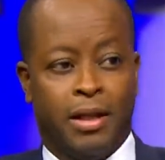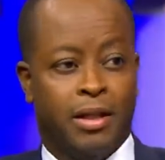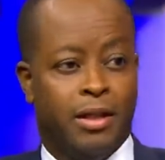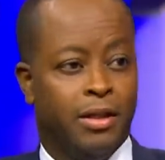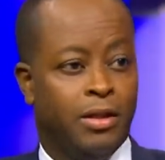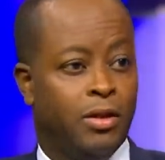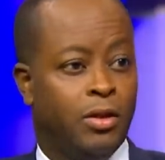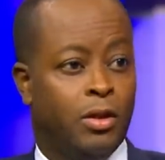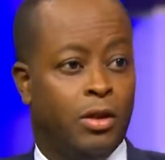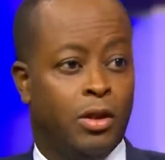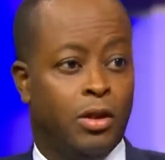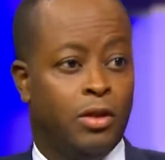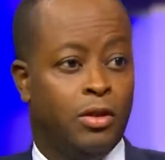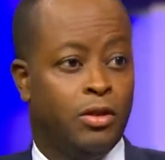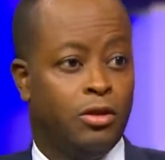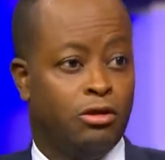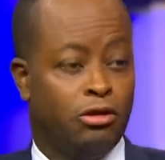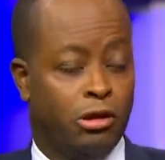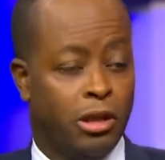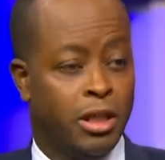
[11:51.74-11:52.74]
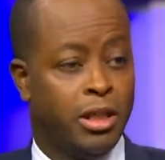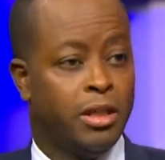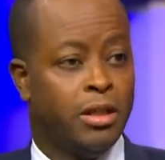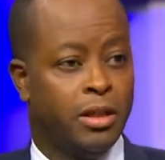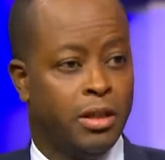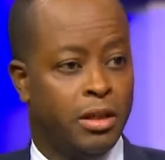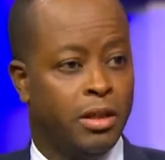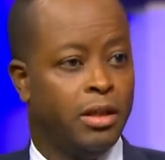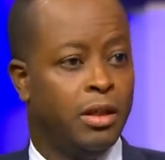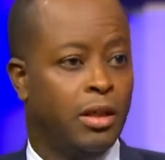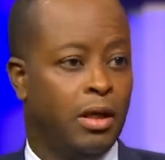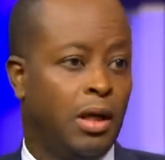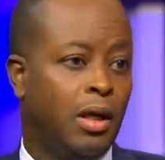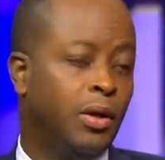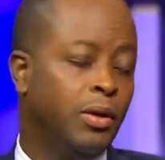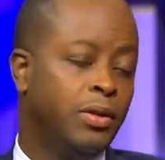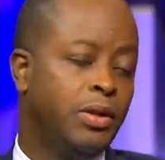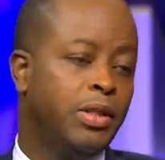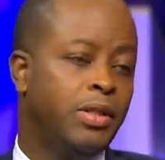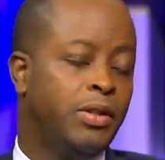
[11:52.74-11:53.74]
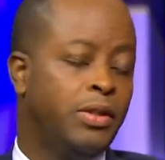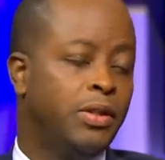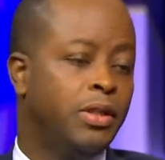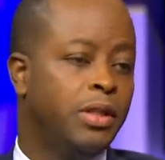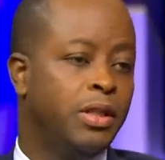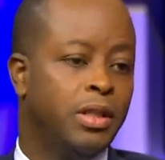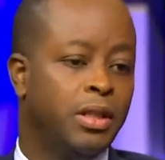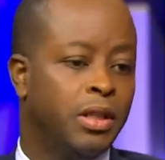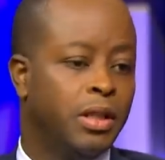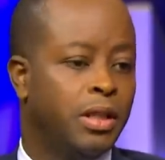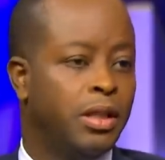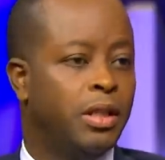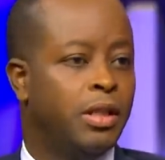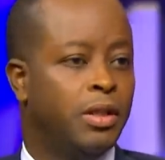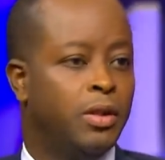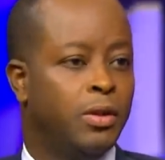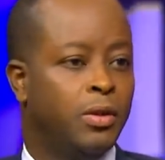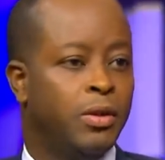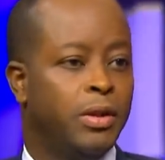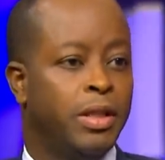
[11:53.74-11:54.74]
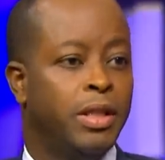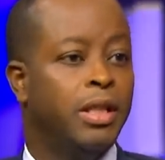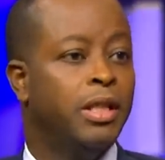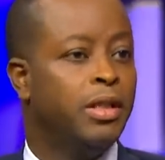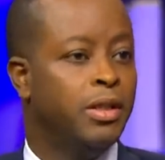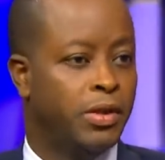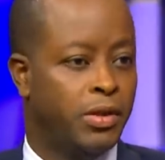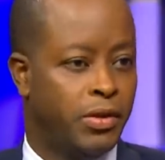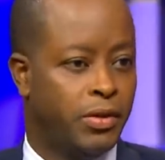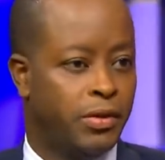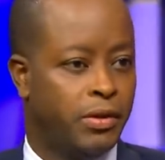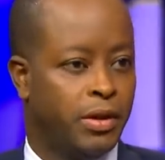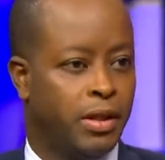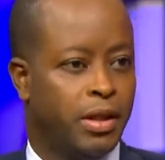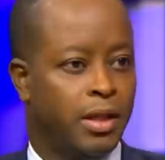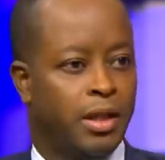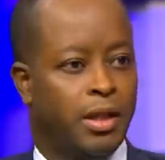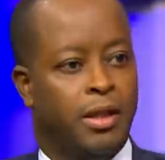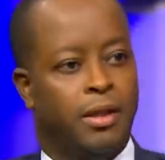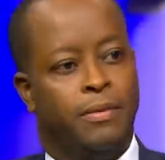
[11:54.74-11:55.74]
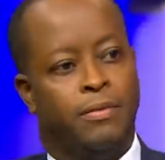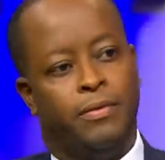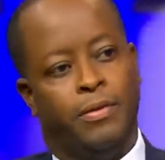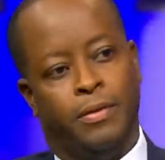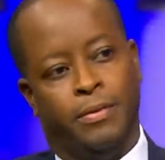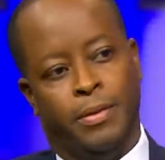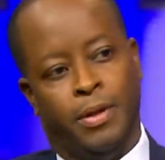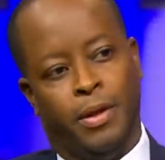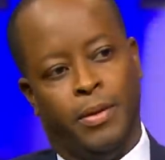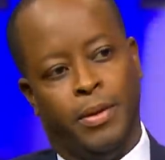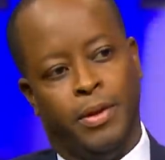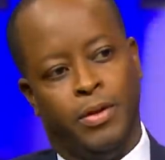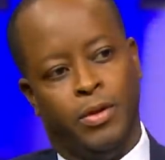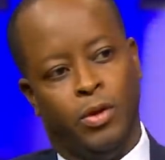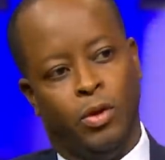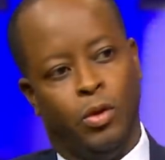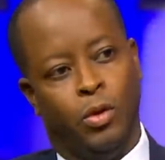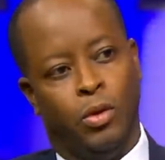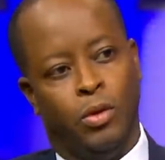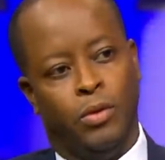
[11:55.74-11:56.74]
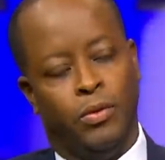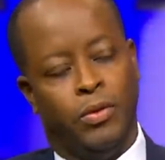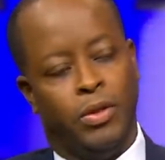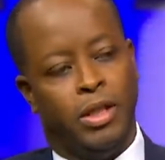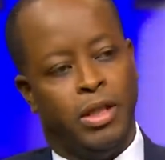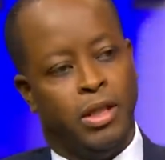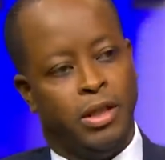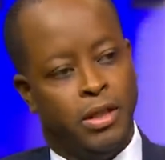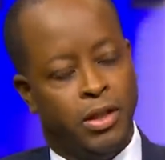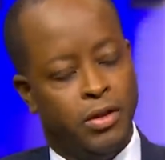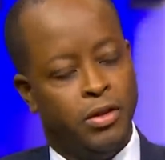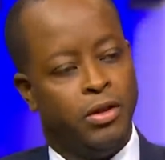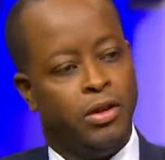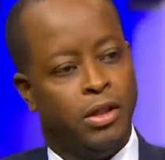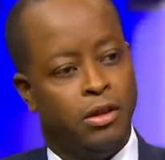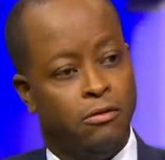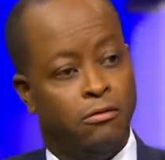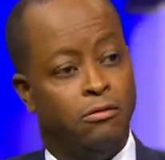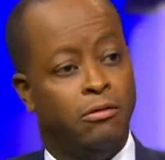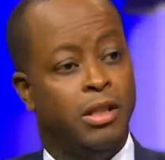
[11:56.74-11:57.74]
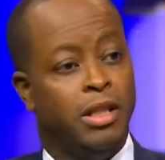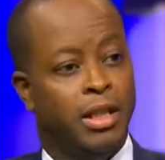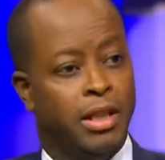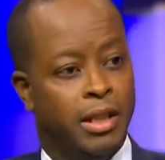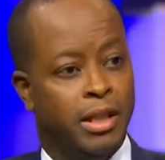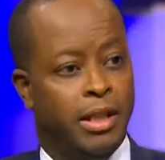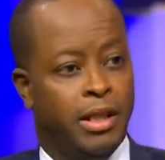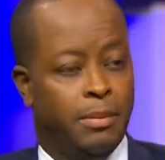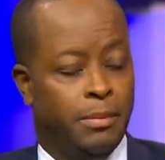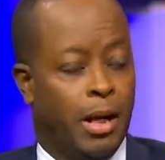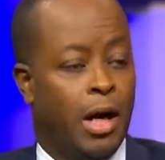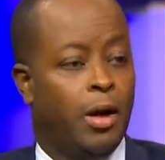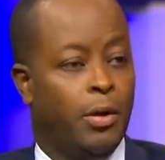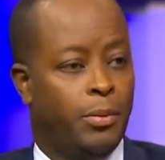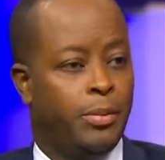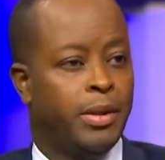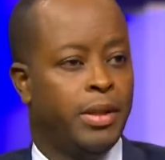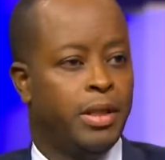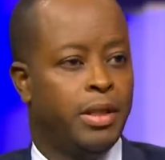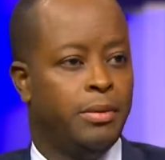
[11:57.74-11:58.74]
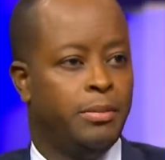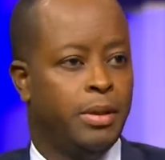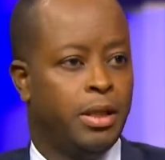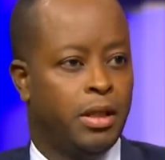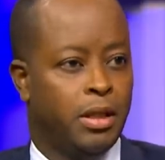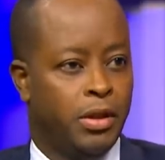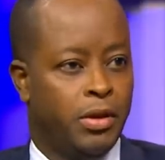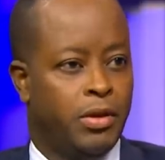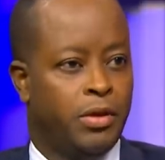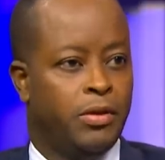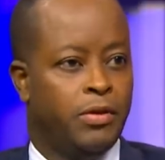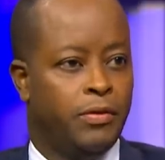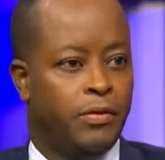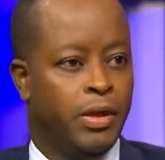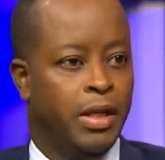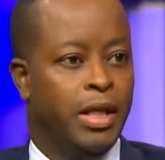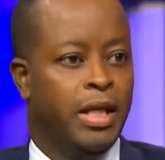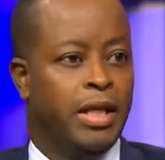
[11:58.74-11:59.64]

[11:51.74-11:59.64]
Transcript: could stretch out into, you know, years from now. And so this can really, in my opinion, because of